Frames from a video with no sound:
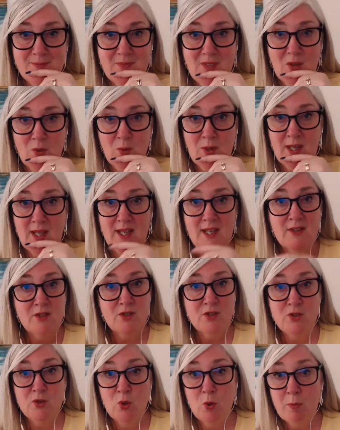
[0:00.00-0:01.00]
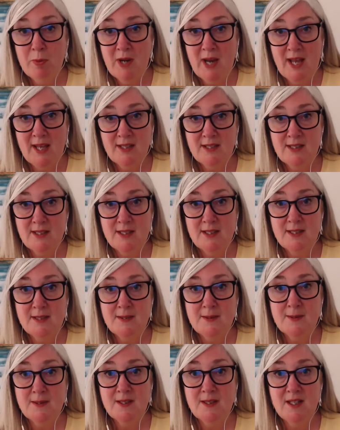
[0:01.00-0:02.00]
Okay, there's no
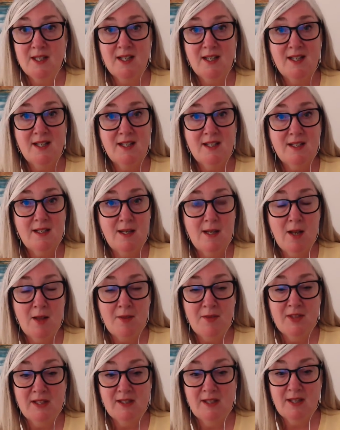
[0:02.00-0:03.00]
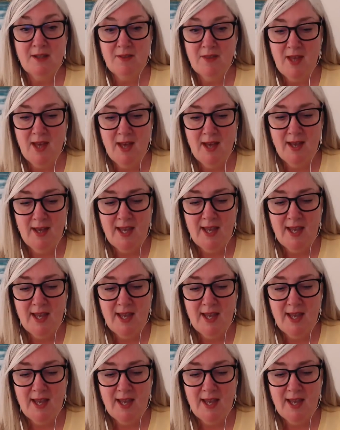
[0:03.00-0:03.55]
practice, nothing like that.